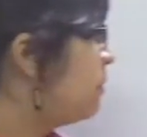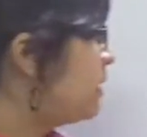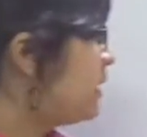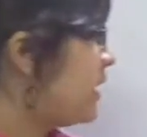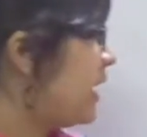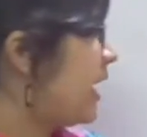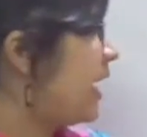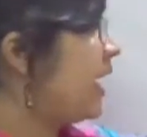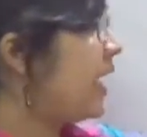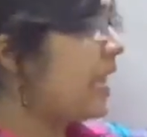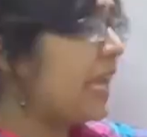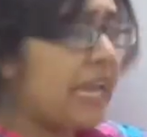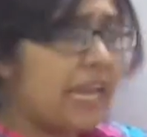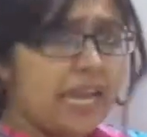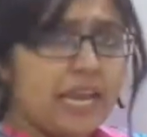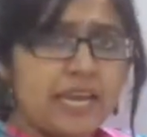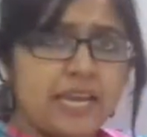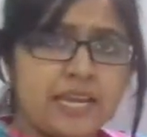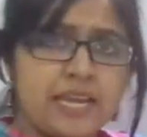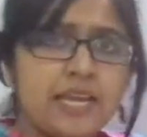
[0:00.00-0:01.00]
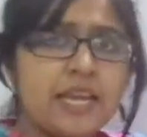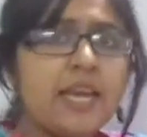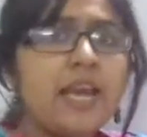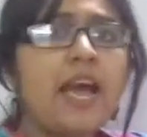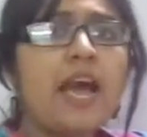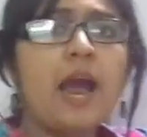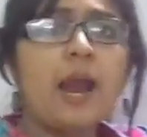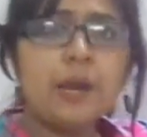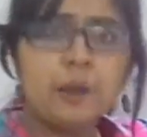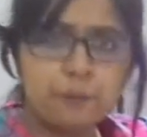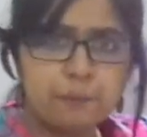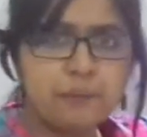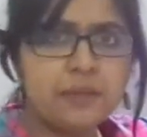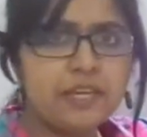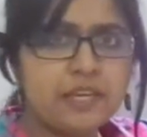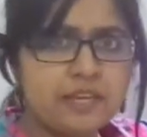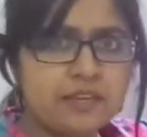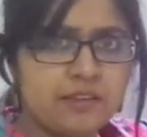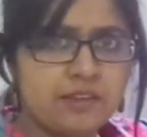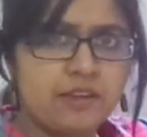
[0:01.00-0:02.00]
say A and
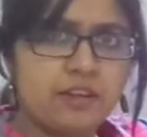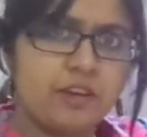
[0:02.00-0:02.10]
B.